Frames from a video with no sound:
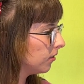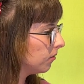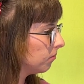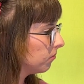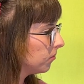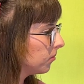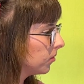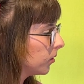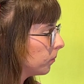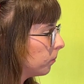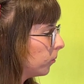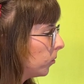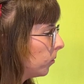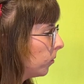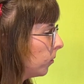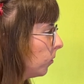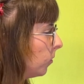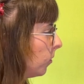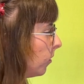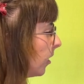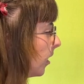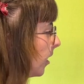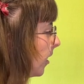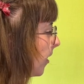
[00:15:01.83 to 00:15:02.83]

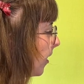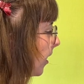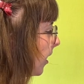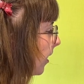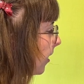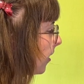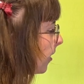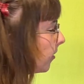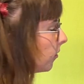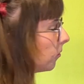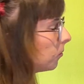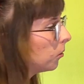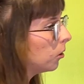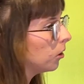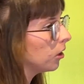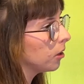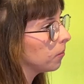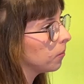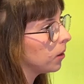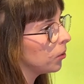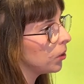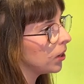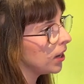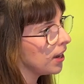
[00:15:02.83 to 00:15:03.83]
small and like
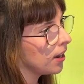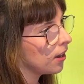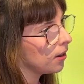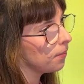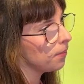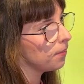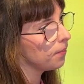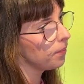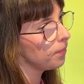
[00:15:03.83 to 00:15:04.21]
work my way up.